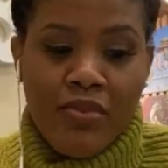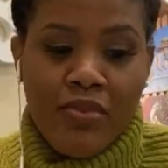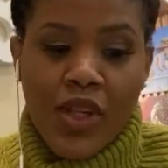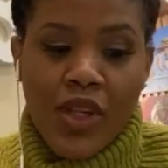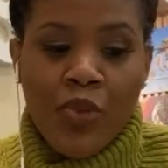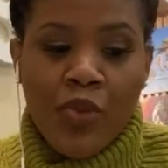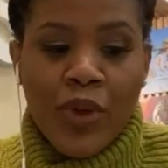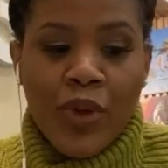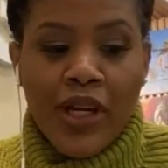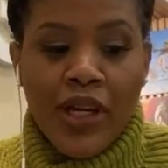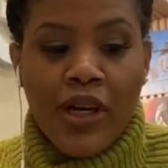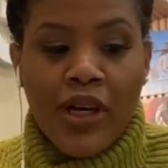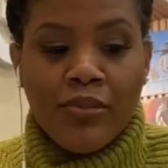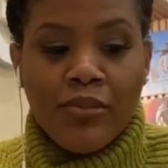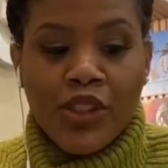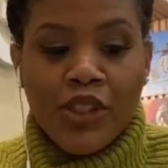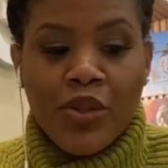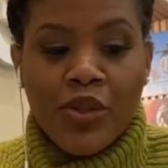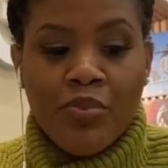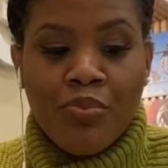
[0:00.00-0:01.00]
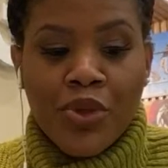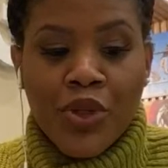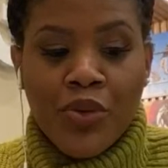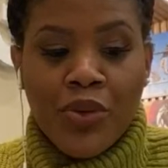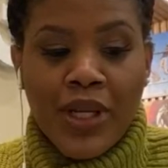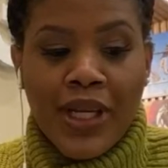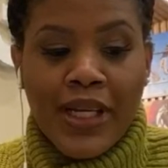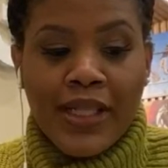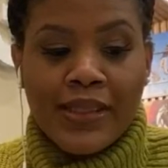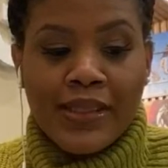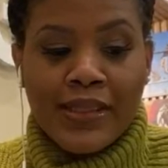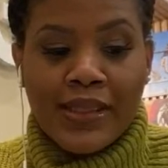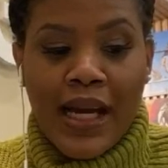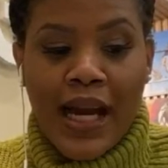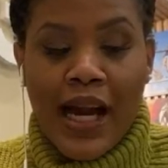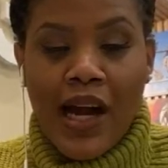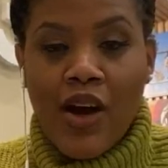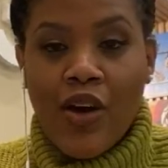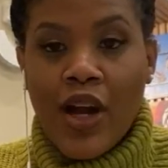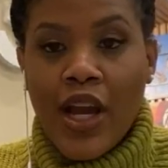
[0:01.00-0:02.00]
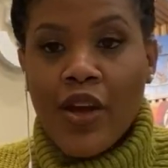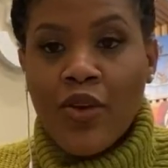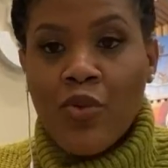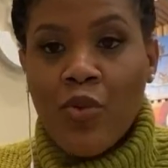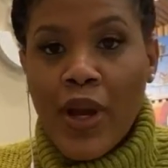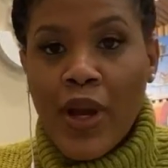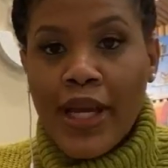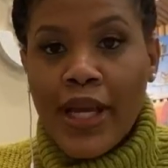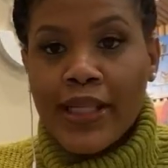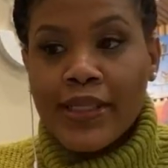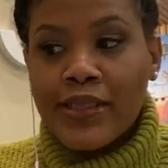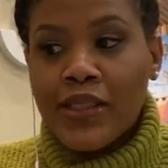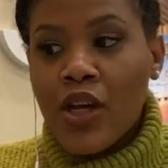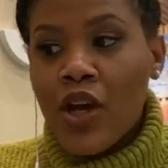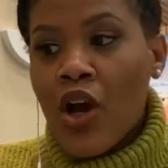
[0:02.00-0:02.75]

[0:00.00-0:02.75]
When it comes to beauty, style, and weight,